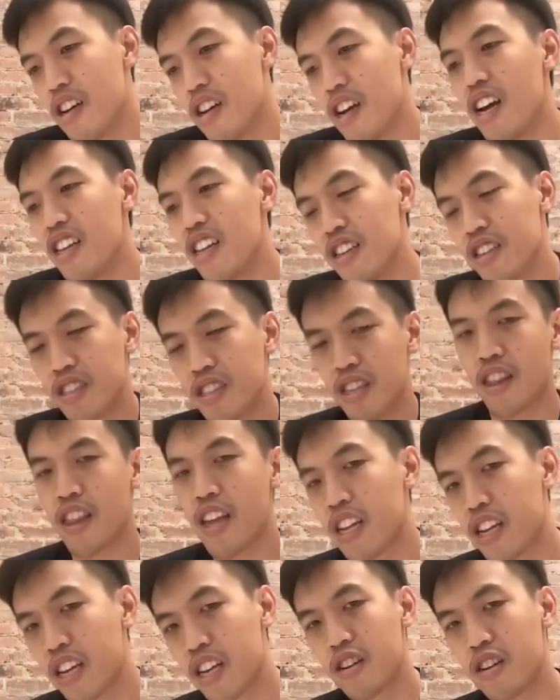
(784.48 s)
this
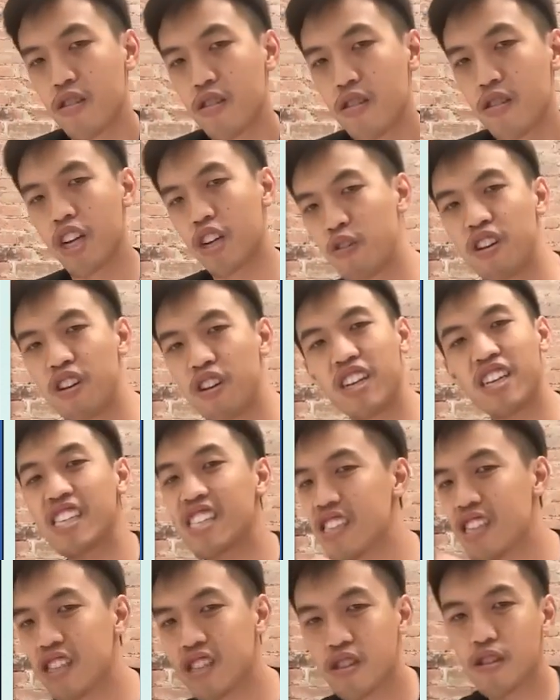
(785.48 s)
synthetic or like
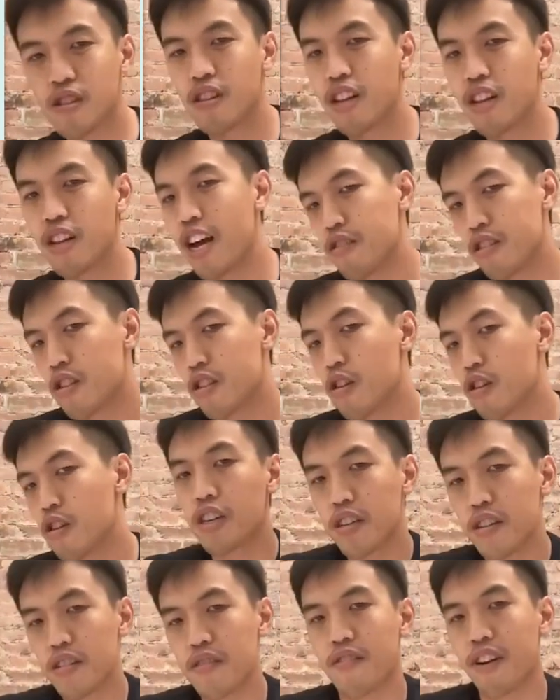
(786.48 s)
release this collateral
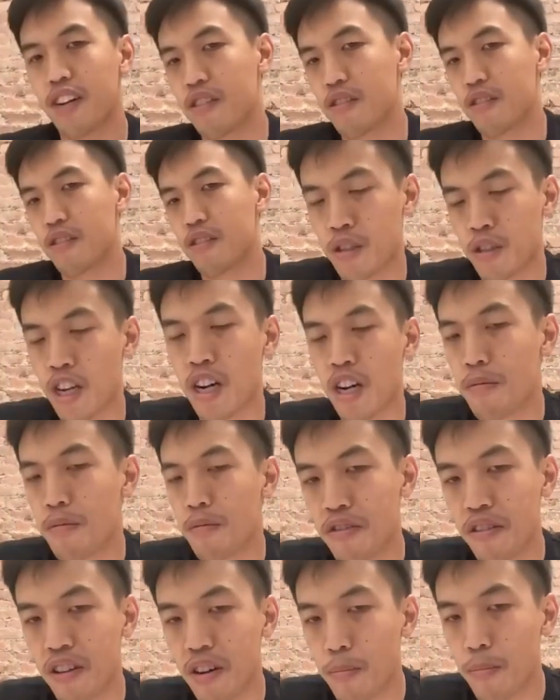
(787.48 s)
token, right? There's just
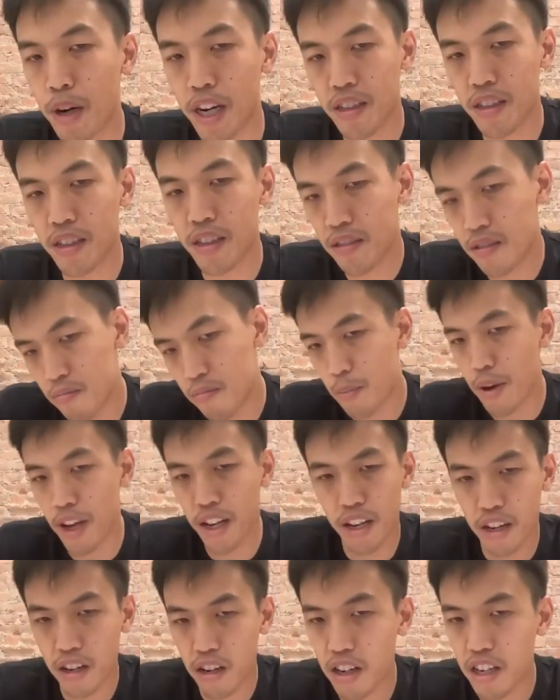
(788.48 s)
arbitrary bytes
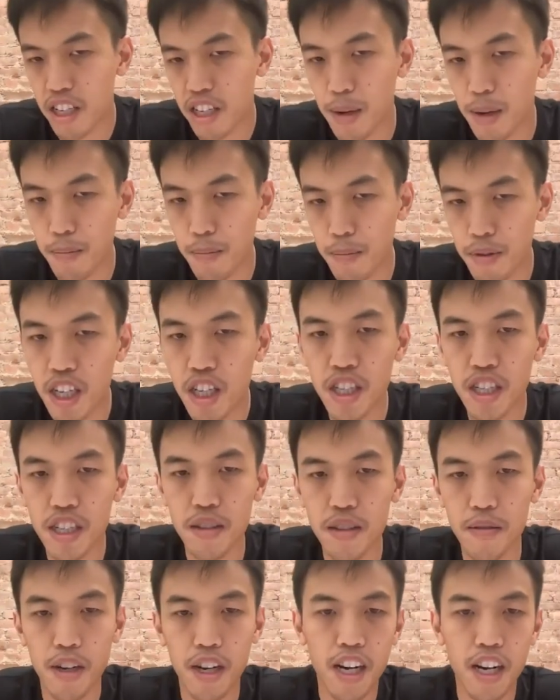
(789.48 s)
depending on the
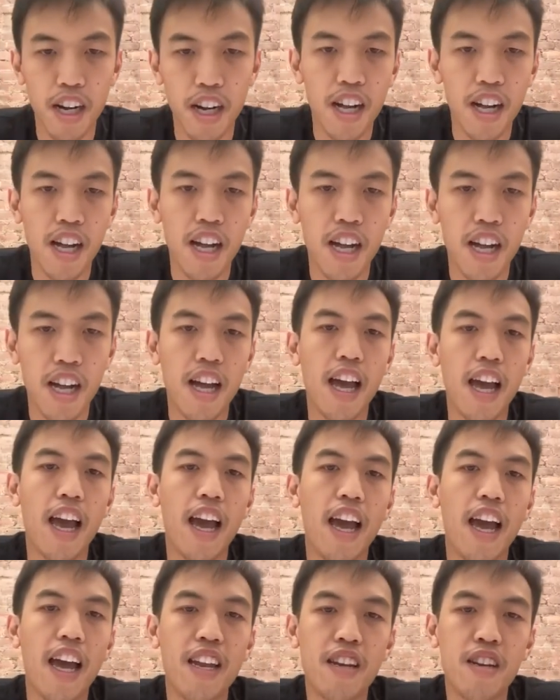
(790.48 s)
application.
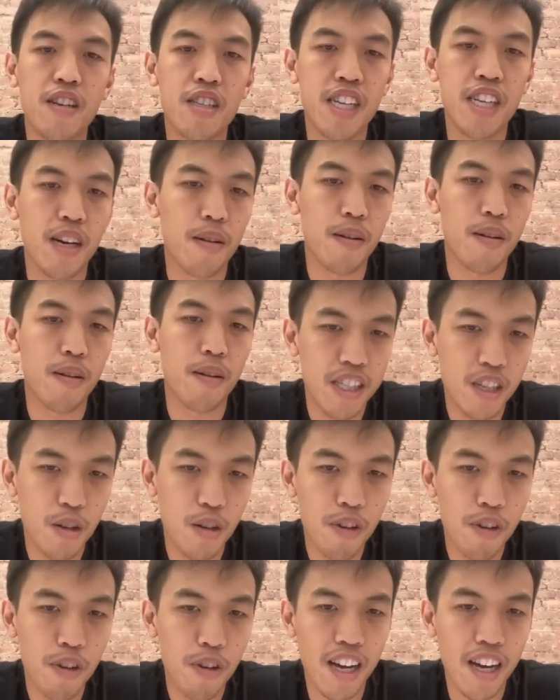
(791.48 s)
And yeah,
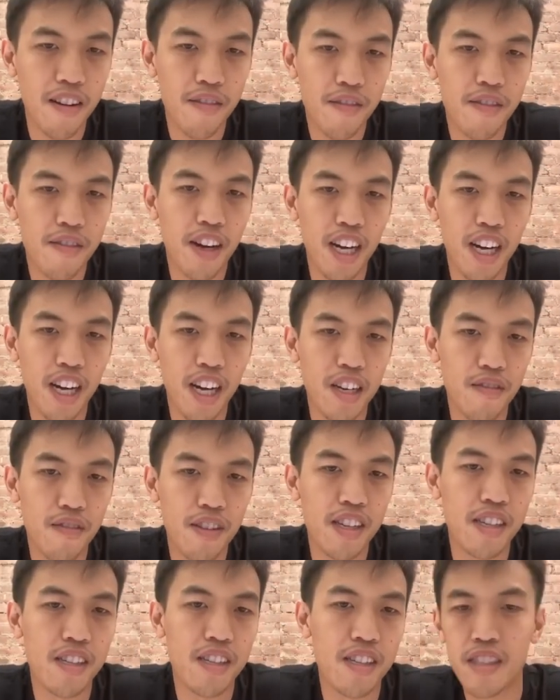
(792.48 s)
basically we have kind
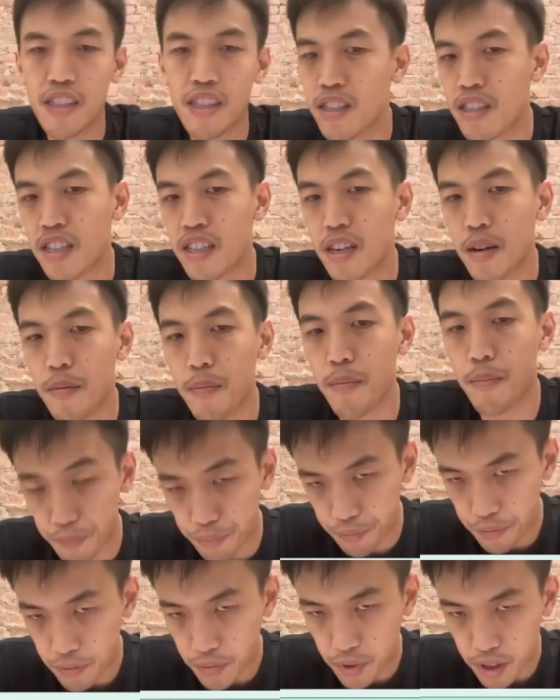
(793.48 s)
of this system
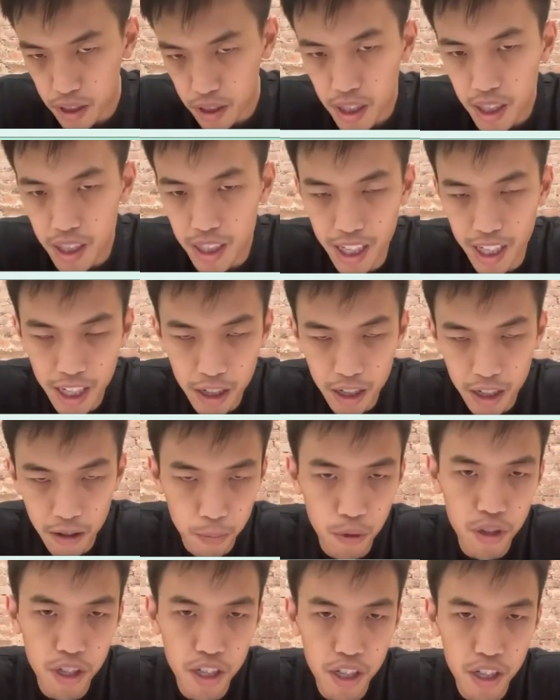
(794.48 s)
that we're going
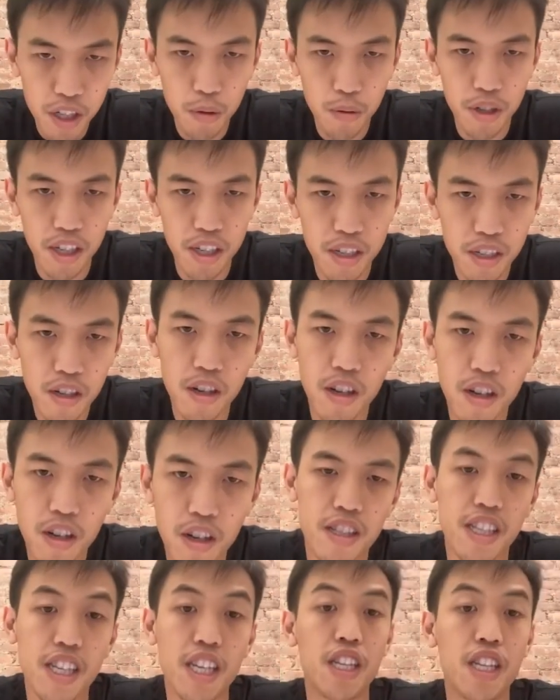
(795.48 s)
more into it
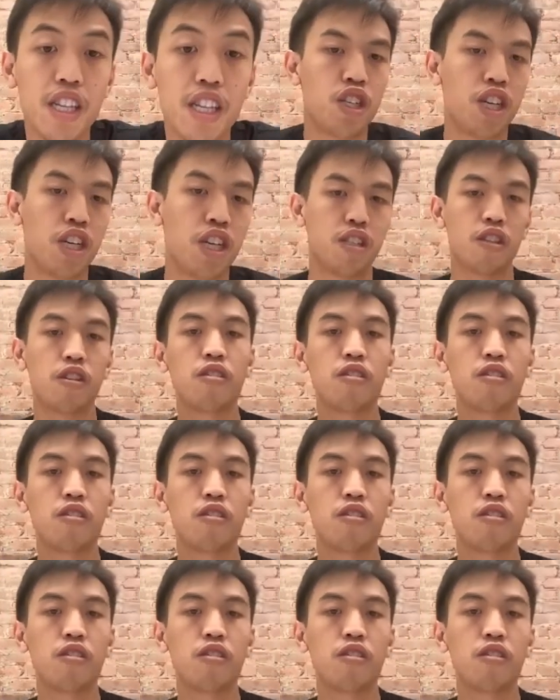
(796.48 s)
called interchain